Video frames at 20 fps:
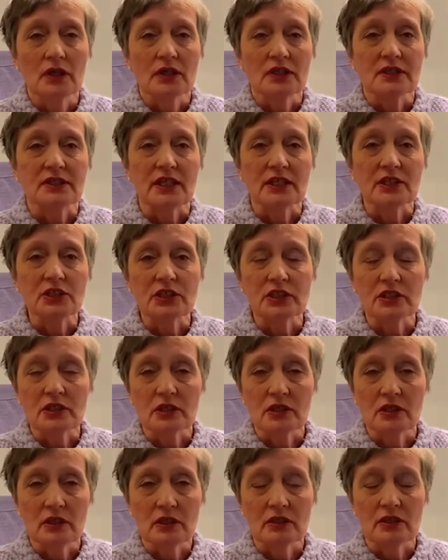Since
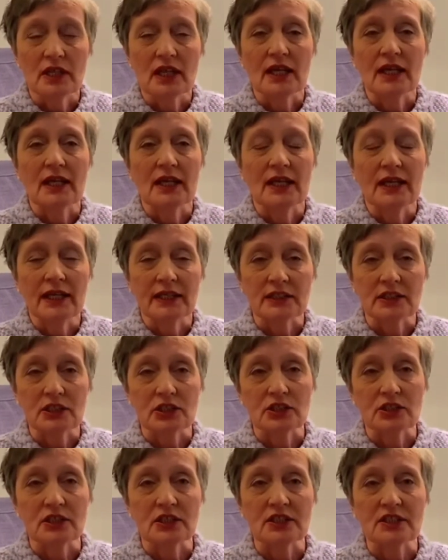the
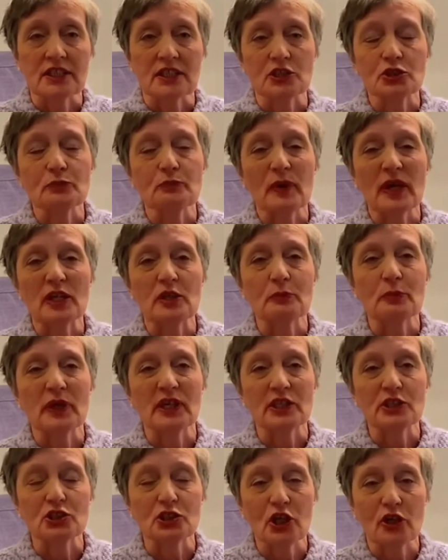latest decision by the
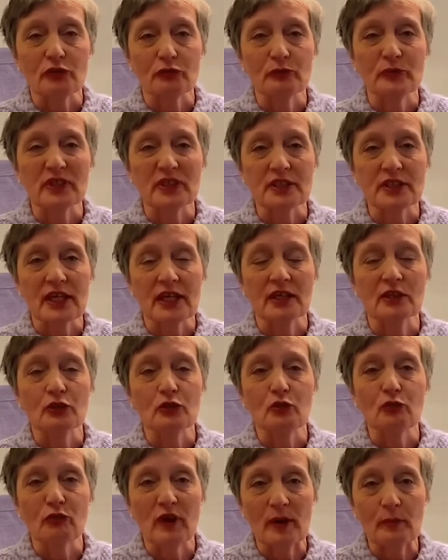British government in
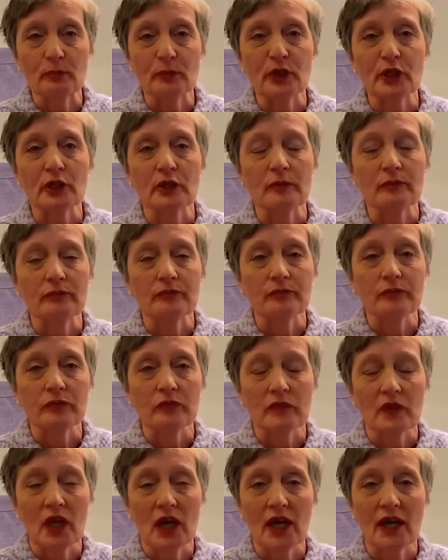November,
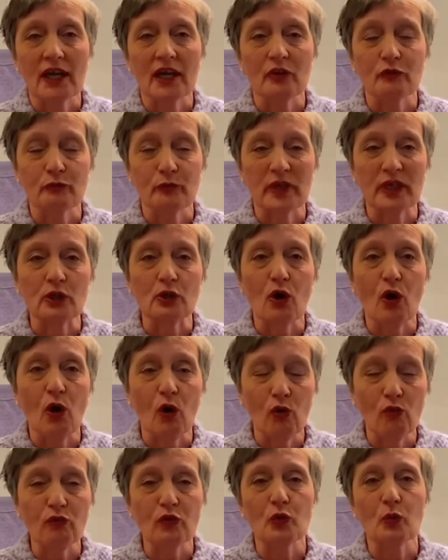I have been
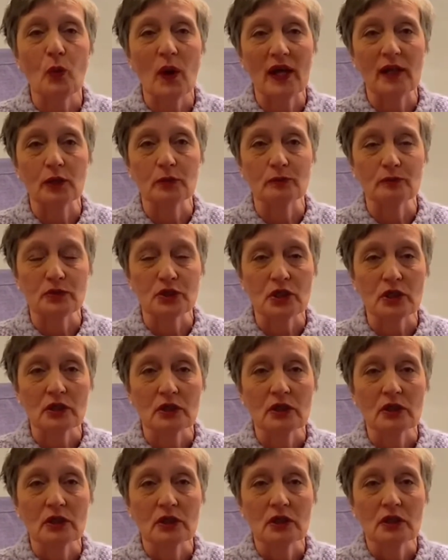overwhelmed
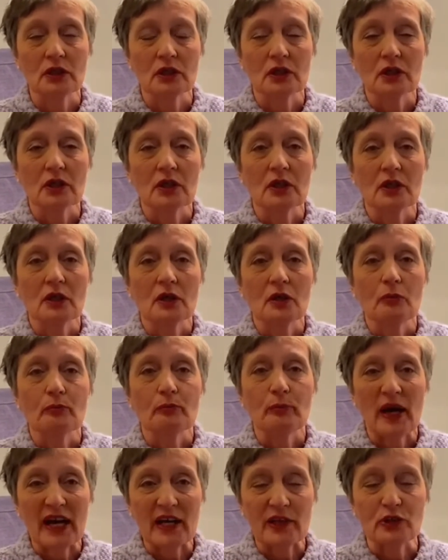
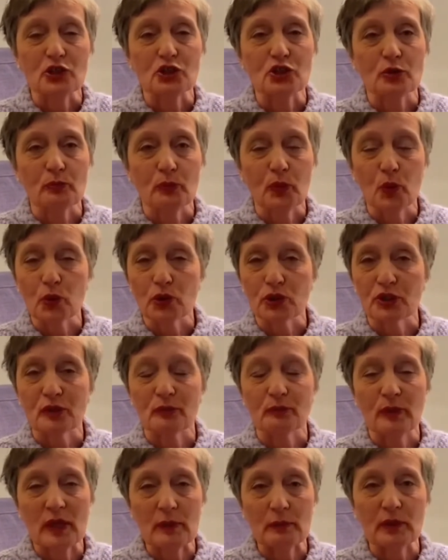by the support
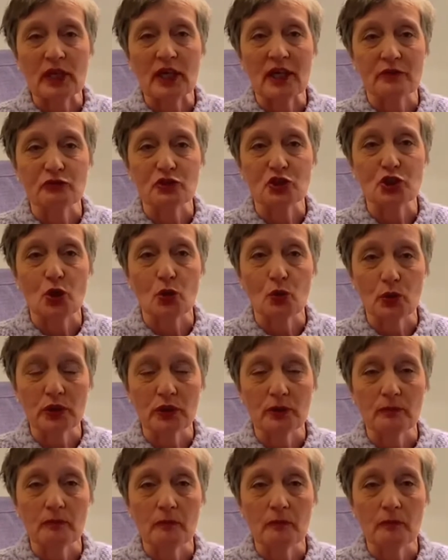that people have shown.